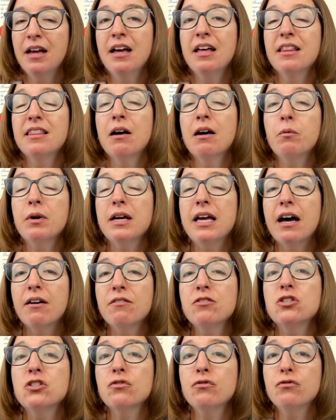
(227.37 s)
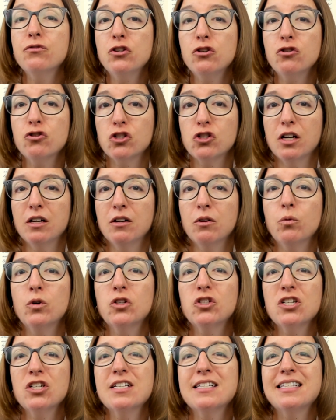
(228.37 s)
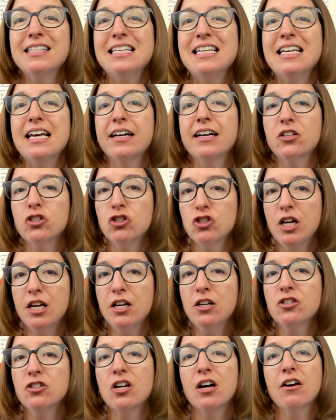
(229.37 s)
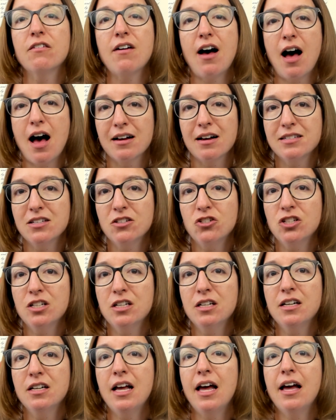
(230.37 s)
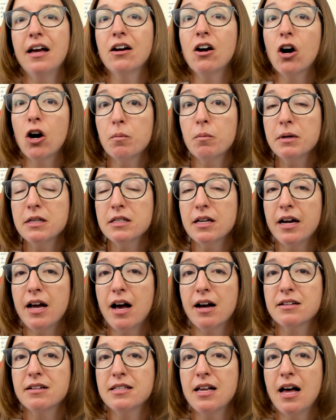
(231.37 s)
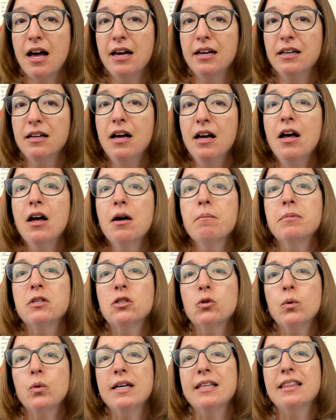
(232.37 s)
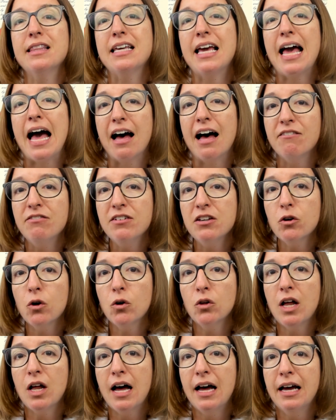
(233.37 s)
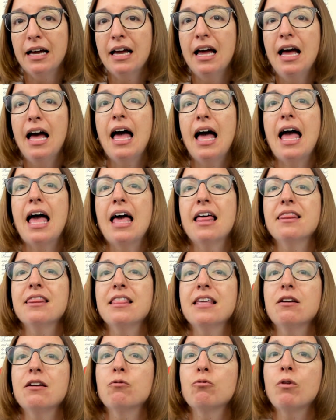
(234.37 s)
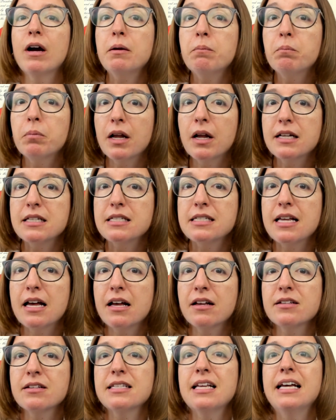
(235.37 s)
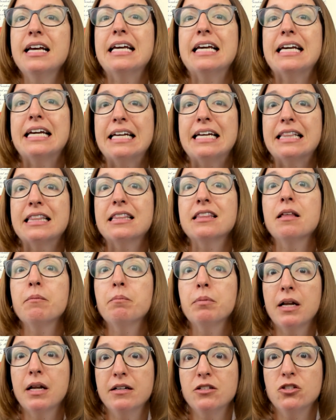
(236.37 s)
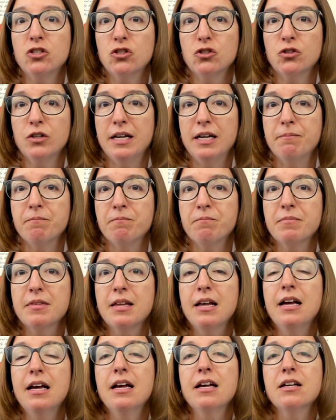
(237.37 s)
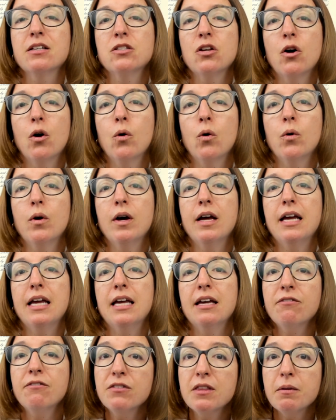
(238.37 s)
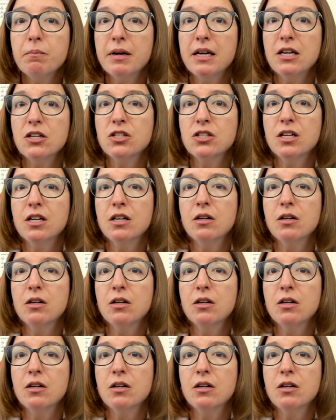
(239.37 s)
Then we have diffusion, which is the exchange of oxygen and carbon dioxide between the alveoli and the red blood cells in the bloodstream. So if the patient